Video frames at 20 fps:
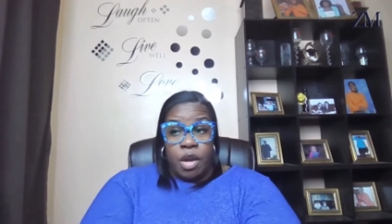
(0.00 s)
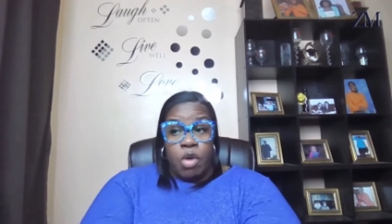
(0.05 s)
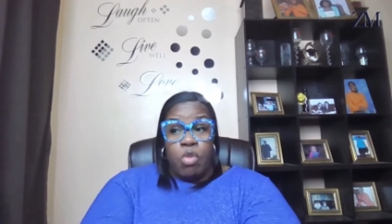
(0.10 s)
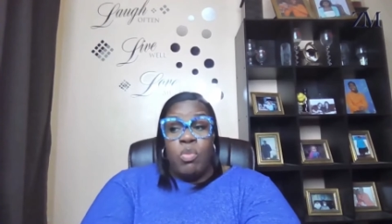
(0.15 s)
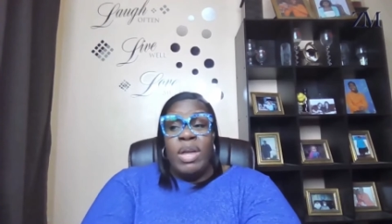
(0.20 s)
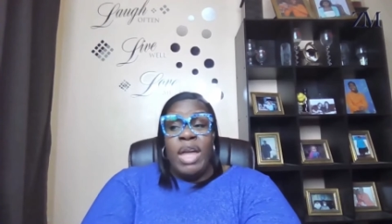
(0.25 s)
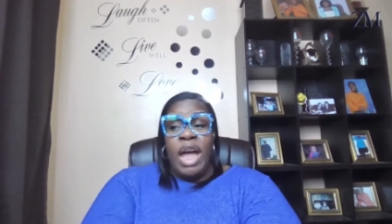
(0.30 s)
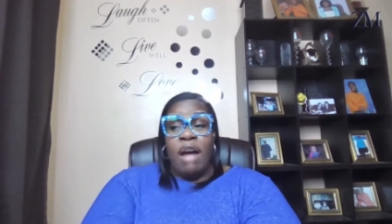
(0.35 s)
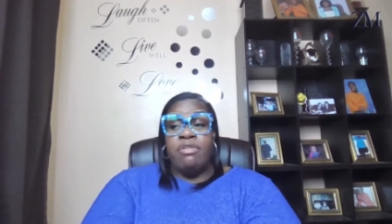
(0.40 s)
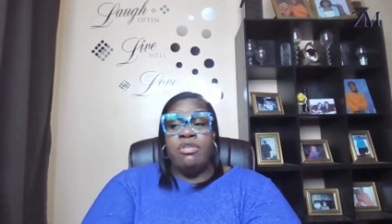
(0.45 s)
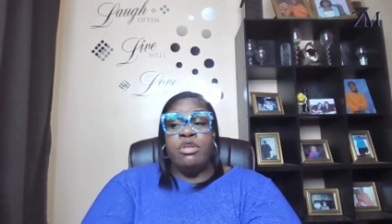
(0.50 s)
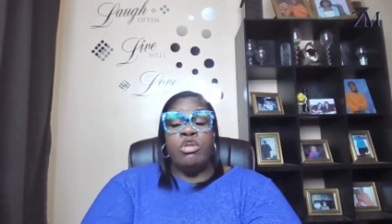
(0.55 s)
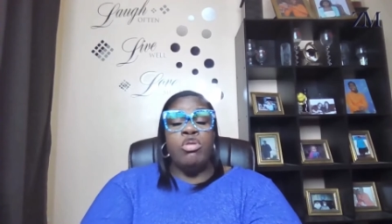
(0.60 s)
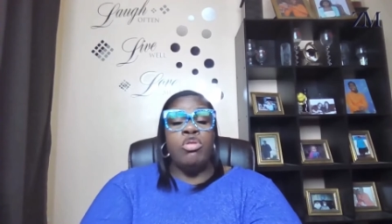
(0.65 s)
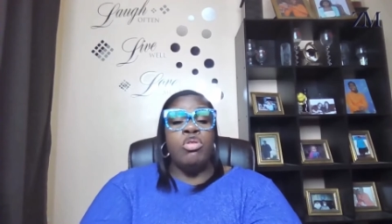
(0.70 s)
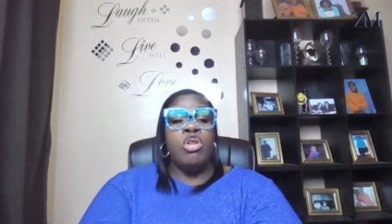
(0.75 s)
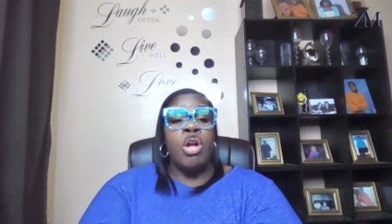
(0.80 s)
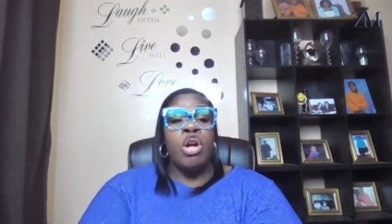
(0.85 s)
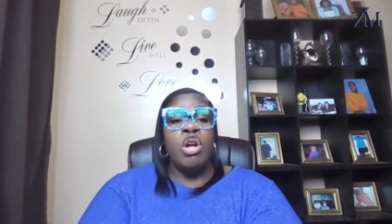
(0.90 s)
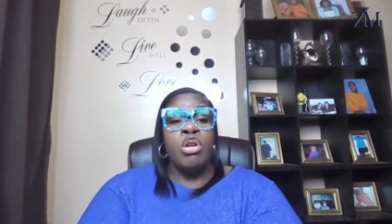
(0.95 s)
We have to
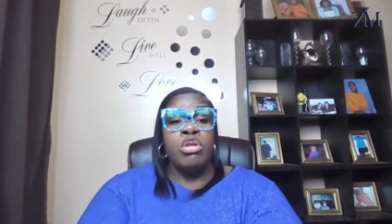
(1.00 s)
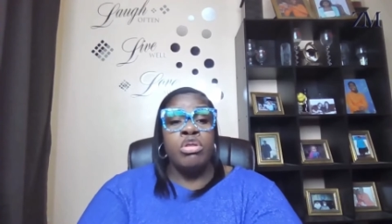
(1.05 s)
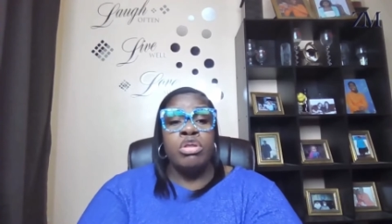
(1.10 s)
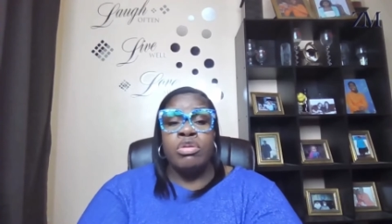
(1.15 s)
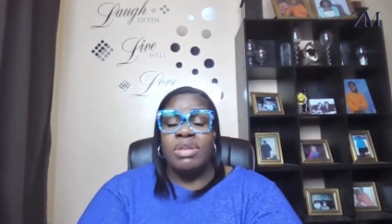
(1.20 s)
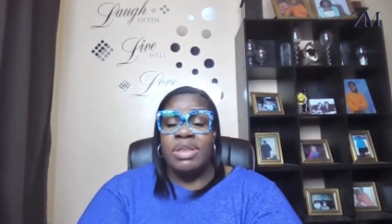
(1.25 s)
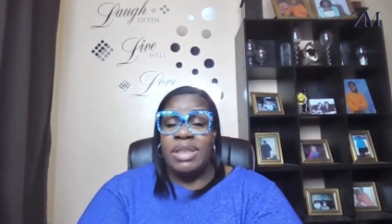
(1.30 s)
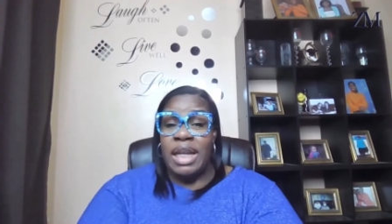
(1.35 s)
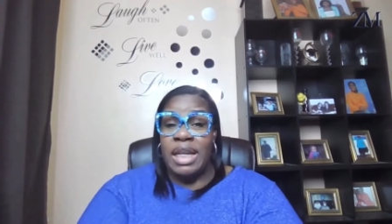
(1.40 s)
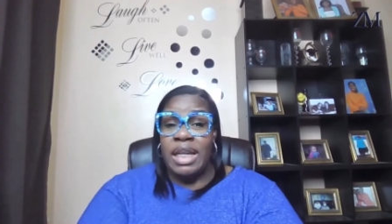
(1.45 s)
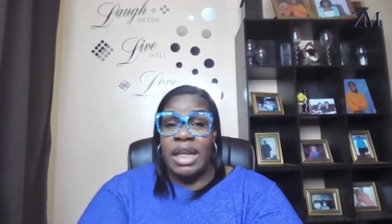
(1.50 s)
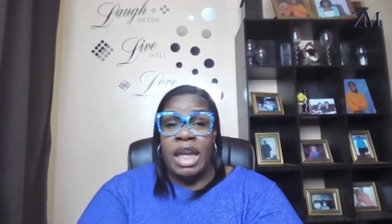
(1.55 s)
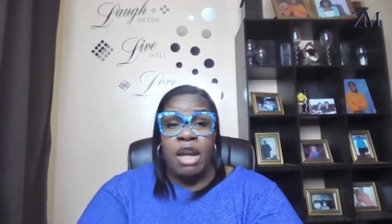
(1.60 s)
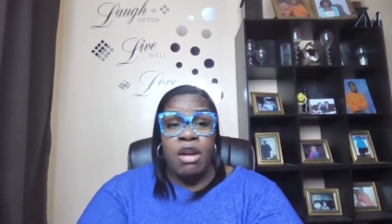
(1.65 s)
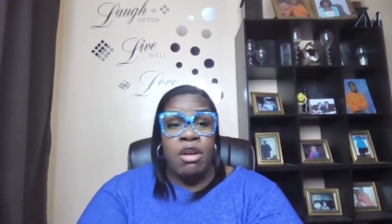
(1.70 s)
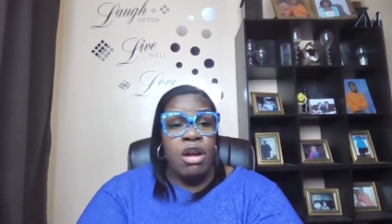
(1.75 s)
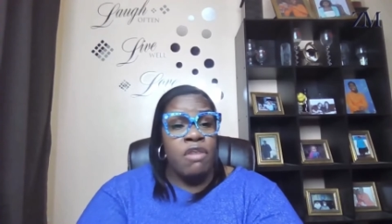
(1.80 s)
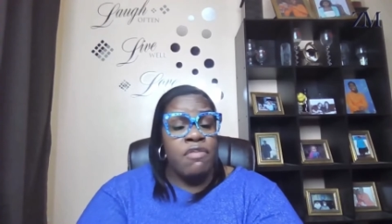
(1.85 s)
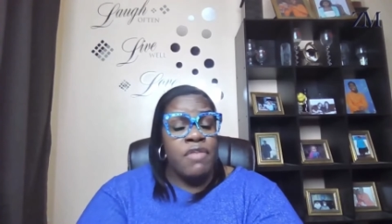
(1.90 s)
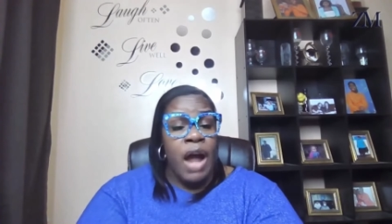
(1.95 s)
learn to take
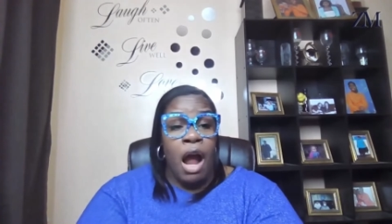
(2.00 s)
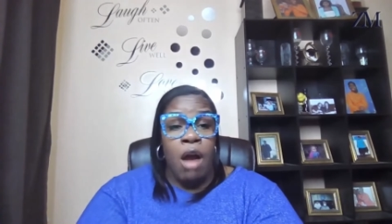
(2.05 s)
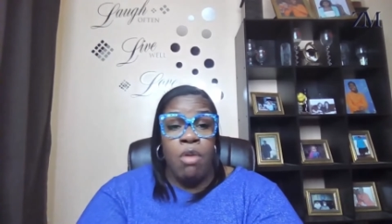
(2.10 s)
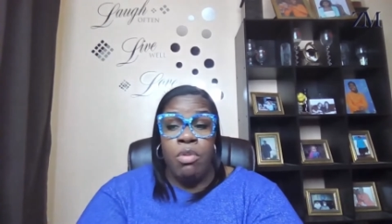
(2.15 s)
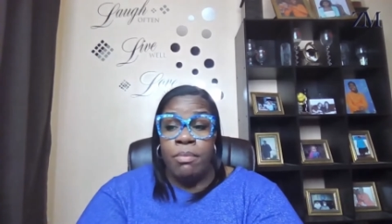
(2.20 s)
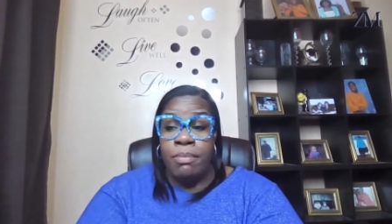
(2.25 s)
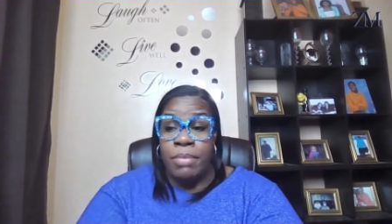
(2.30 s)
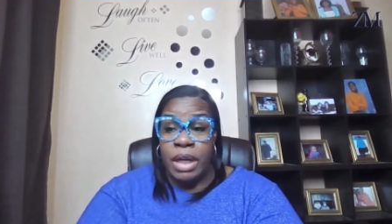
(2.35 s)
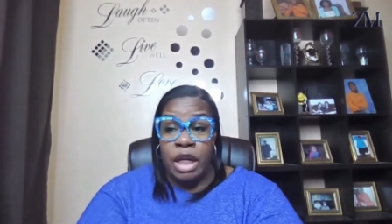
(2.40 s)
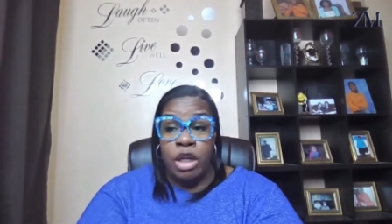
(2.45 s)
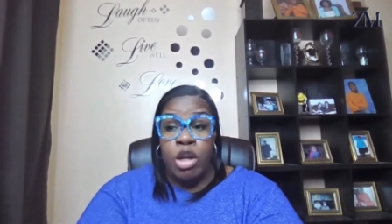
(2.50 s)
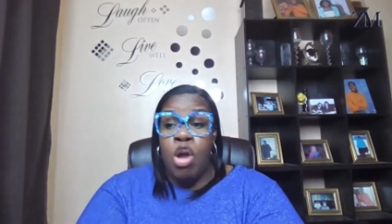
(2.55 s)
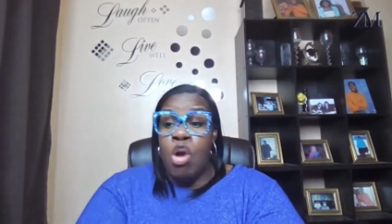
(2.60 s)
care of our men.